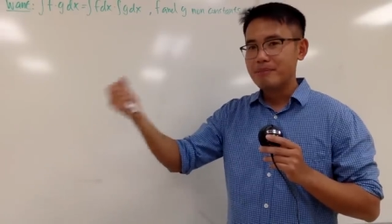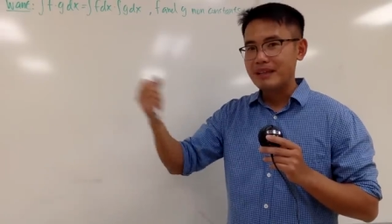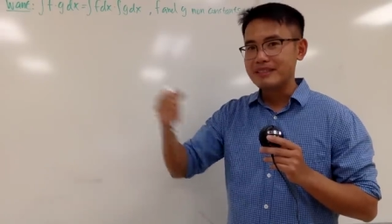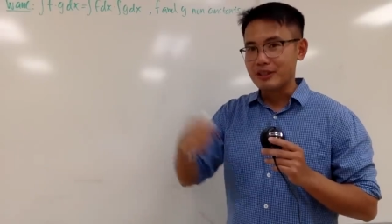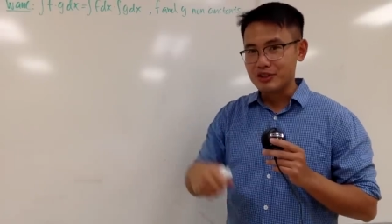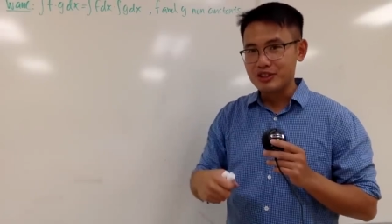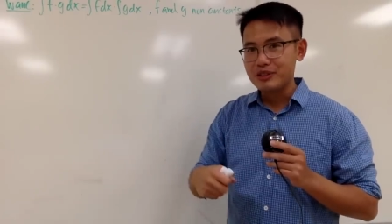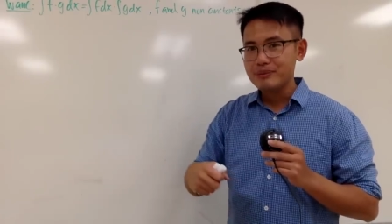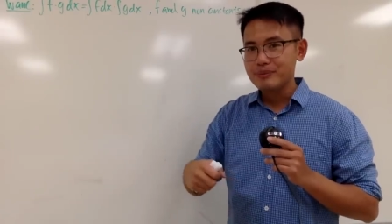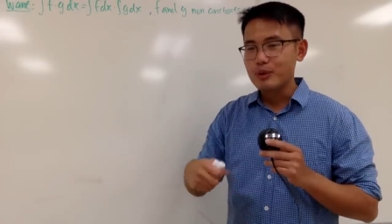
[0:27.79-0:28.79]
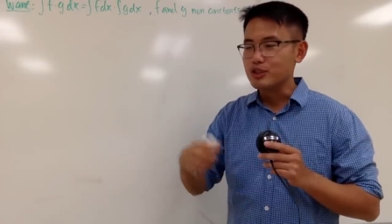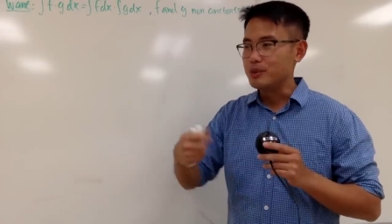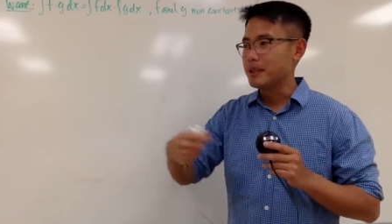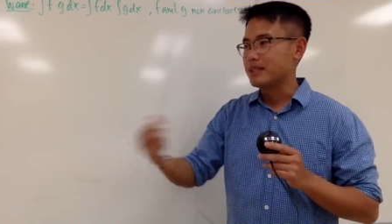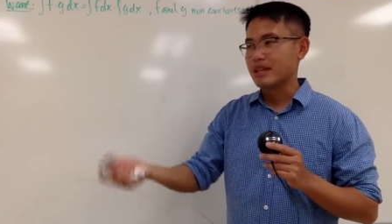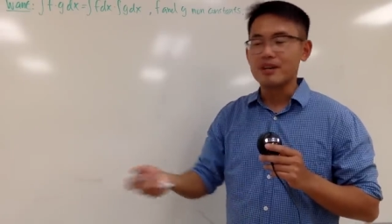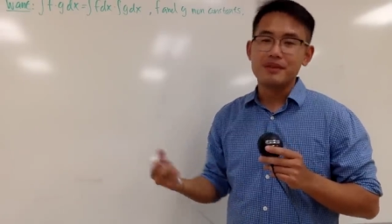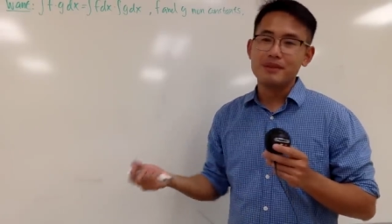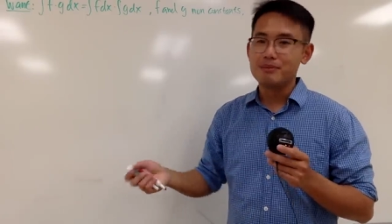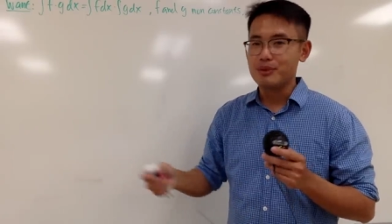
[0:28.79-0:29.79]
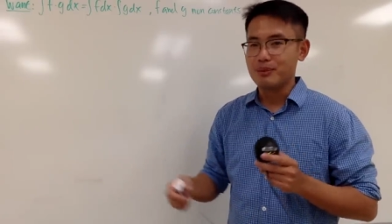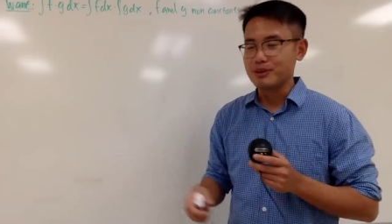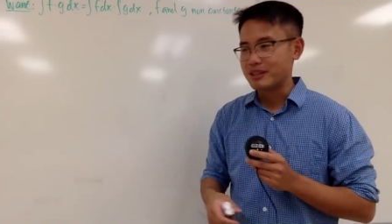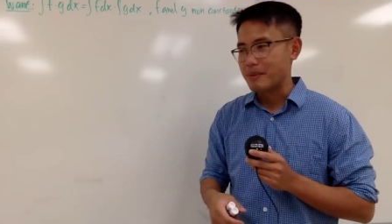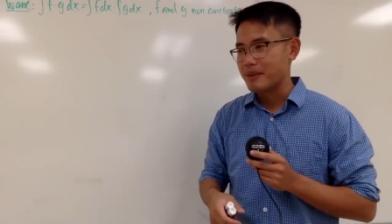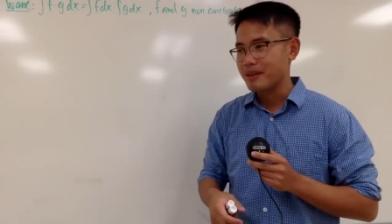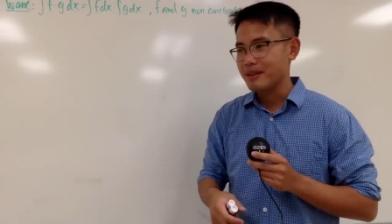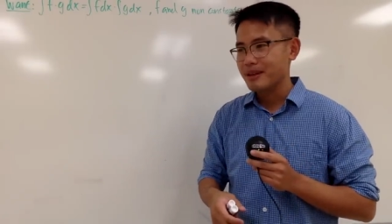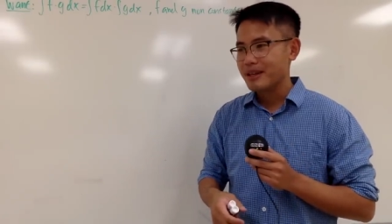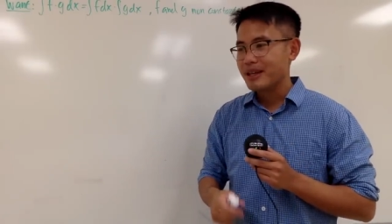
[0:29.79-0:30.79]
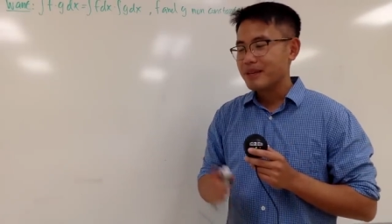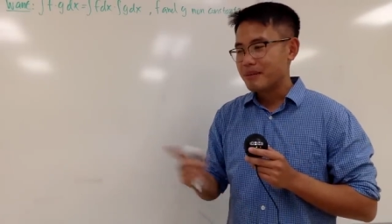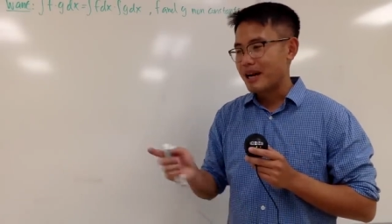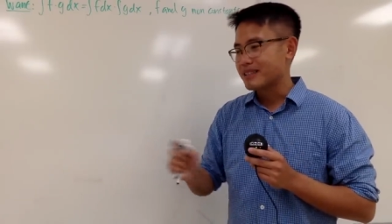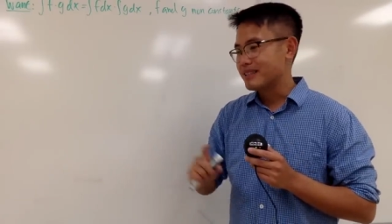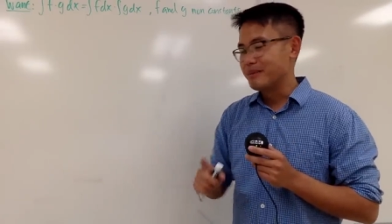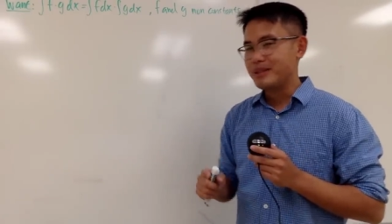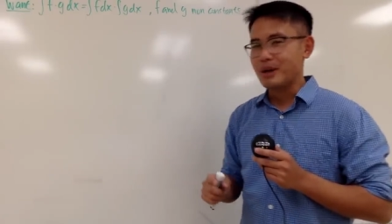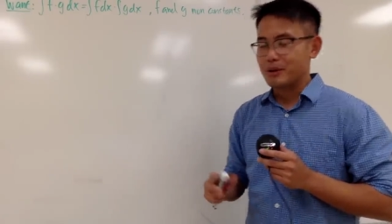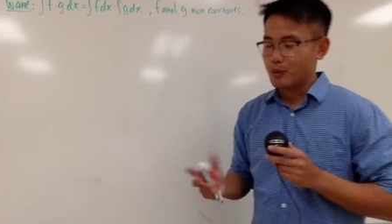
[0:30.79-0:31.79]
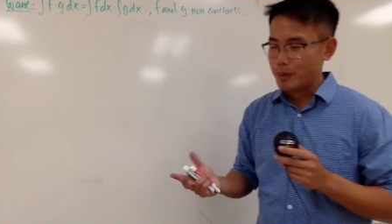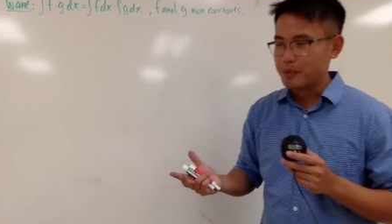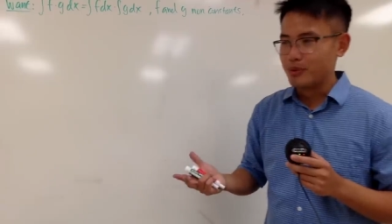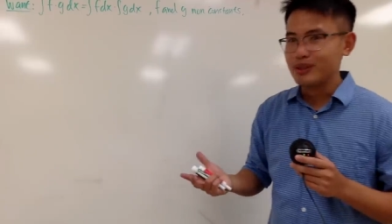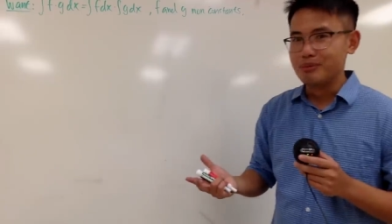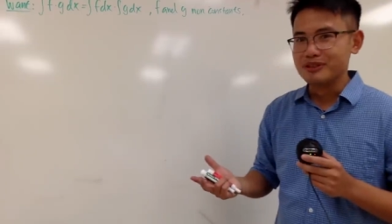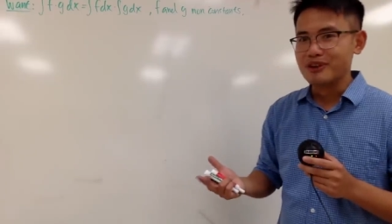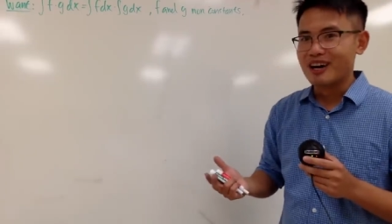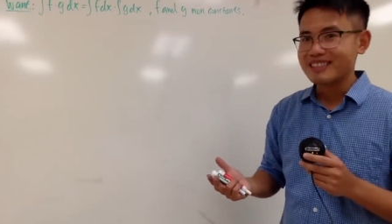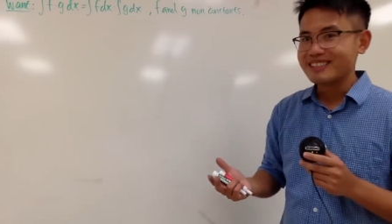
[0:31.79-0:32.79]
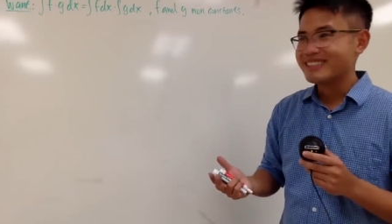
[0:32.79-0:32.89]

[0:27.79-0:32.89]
based on g or g based on f, pretty much the same thing. But let me tell you, it will be pretty bizarre.